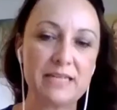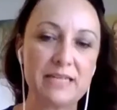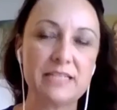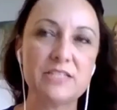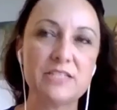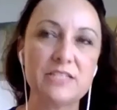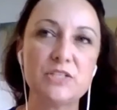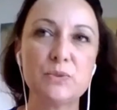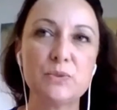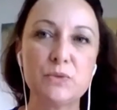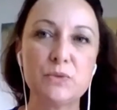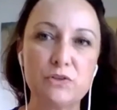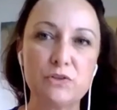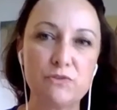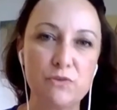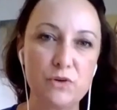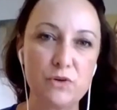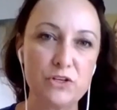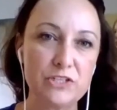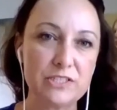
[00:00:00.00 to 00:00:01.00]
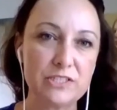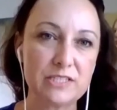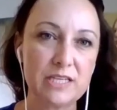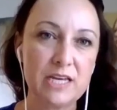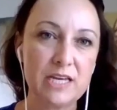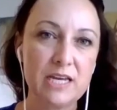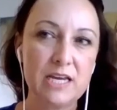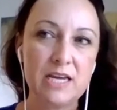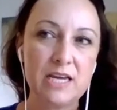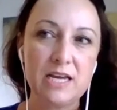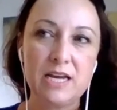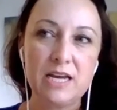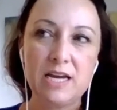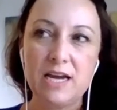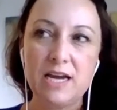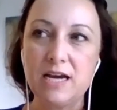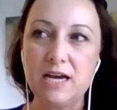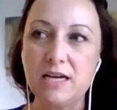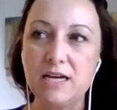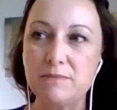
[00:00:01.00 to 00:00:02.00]
into the workforce,
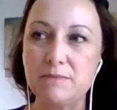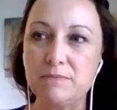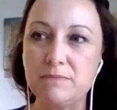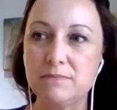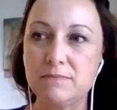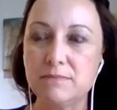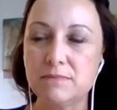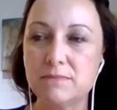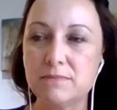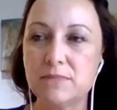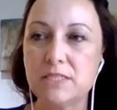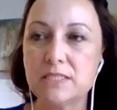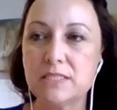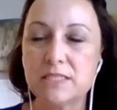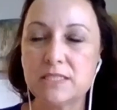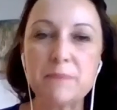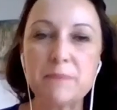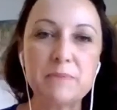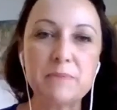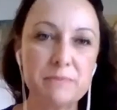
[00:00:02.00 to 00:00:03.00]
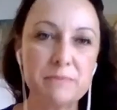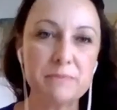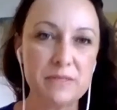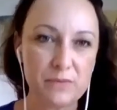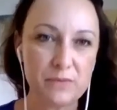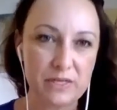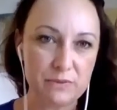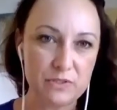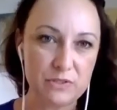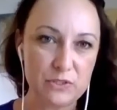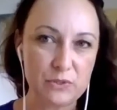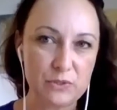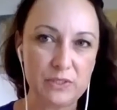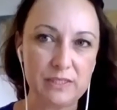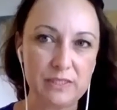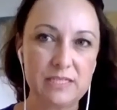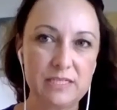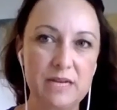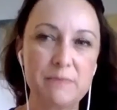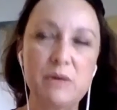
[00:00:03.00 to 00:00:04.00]
to supplement what I was doing
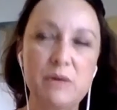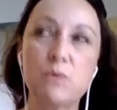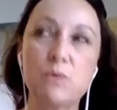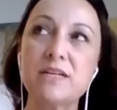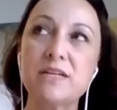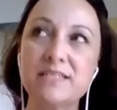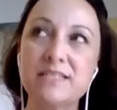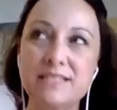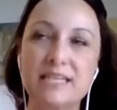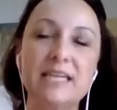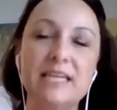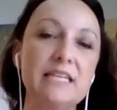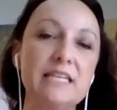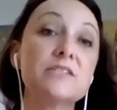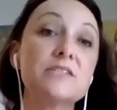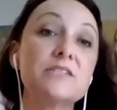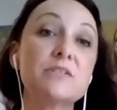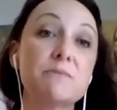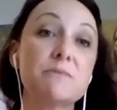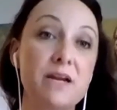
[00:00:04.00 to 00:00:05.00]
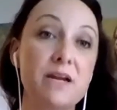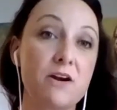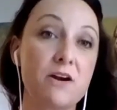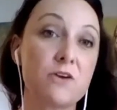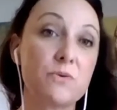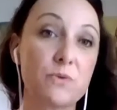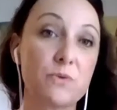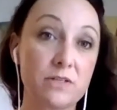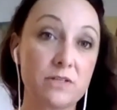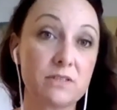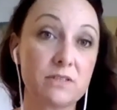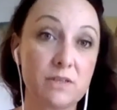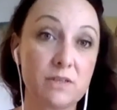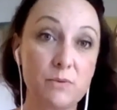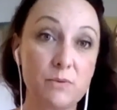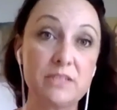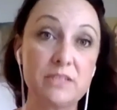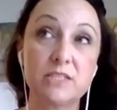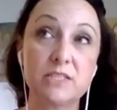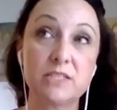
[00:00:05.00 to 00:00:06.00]
at the time, I wanted to get into my artwork. I
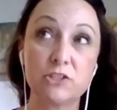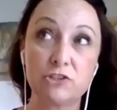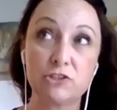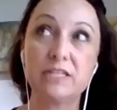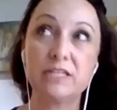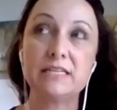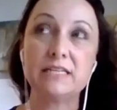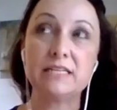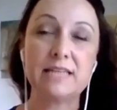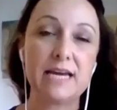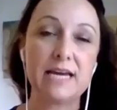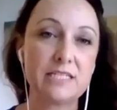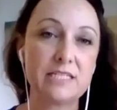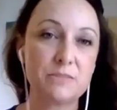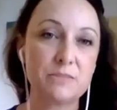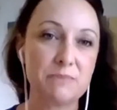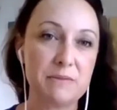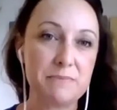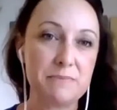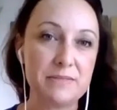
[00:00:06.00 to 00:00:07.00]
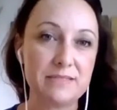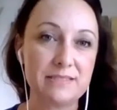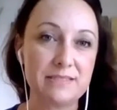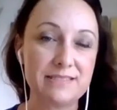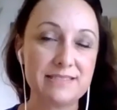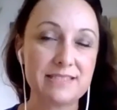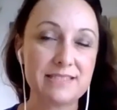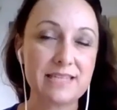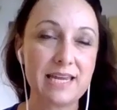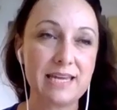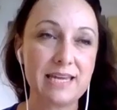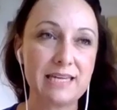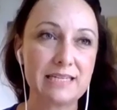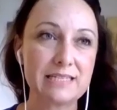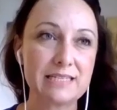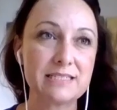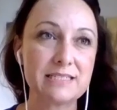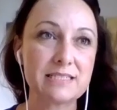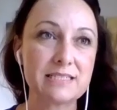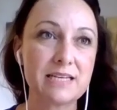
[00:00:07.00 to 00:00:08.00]
wanted to create that as my business.
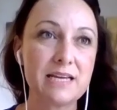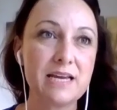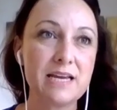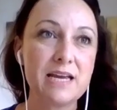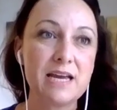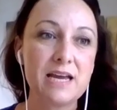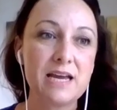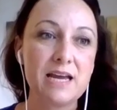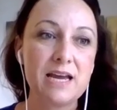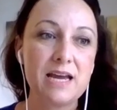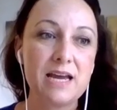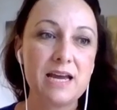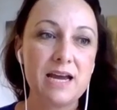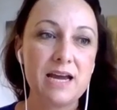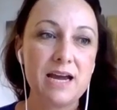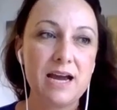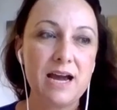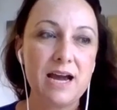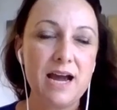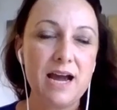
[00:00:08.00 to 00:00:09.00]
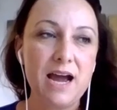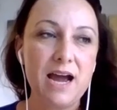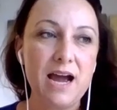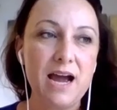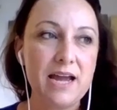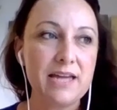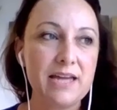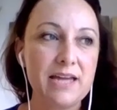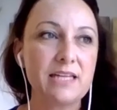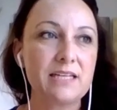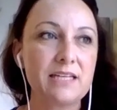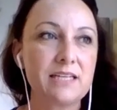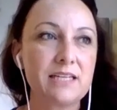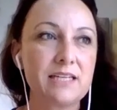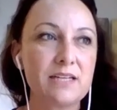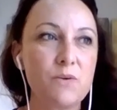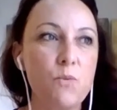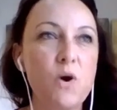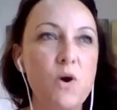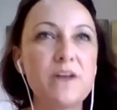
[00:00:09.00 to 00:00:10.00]
And I
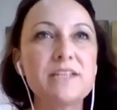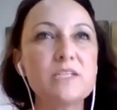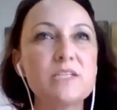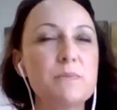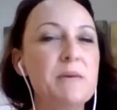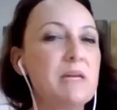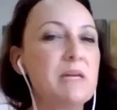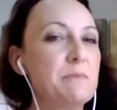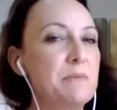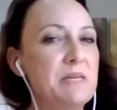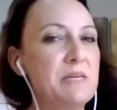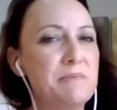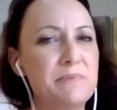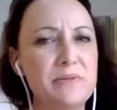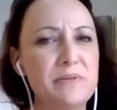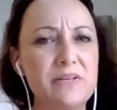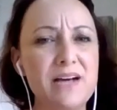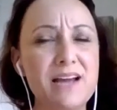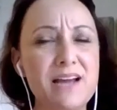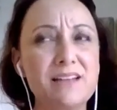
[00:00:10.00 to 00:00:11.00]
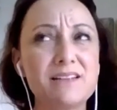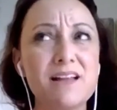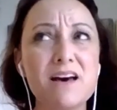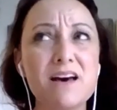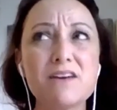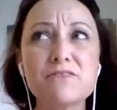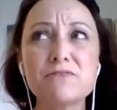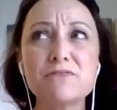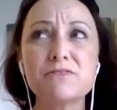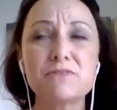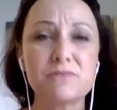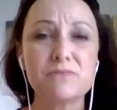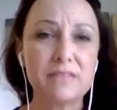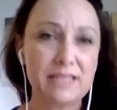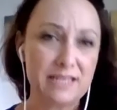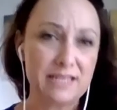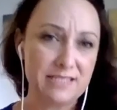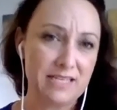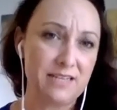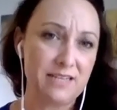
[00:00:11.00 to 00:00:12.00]
wanted to paint people. I love, like
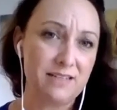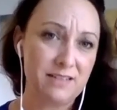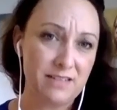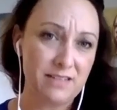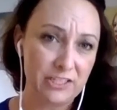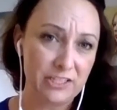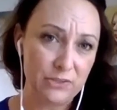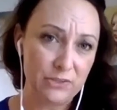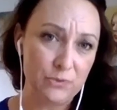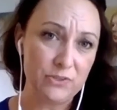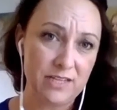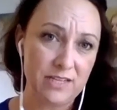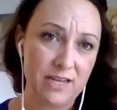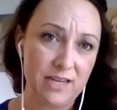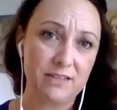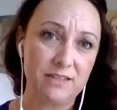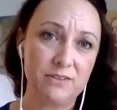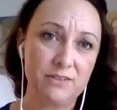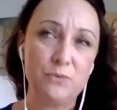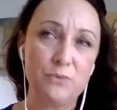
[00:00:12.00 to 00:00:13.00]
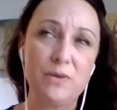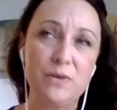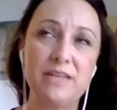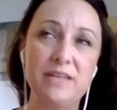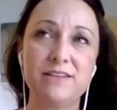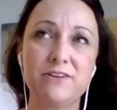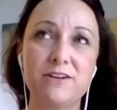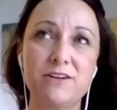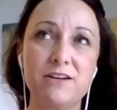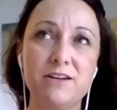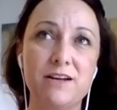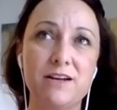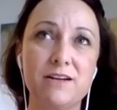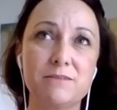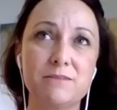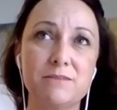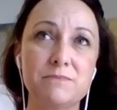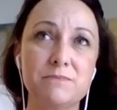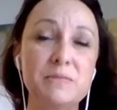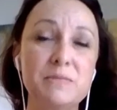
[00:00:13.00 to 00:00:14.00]
I said, like you were saying, you read there,
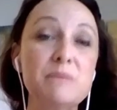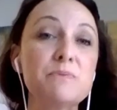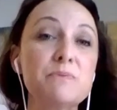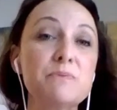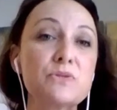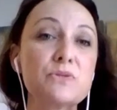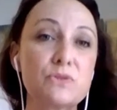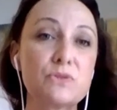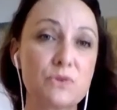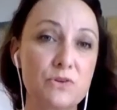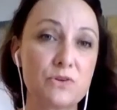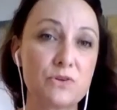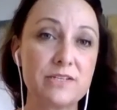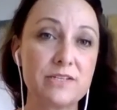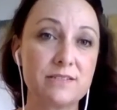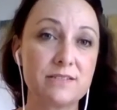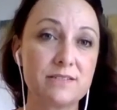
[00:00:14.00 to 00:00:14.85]
people's stories.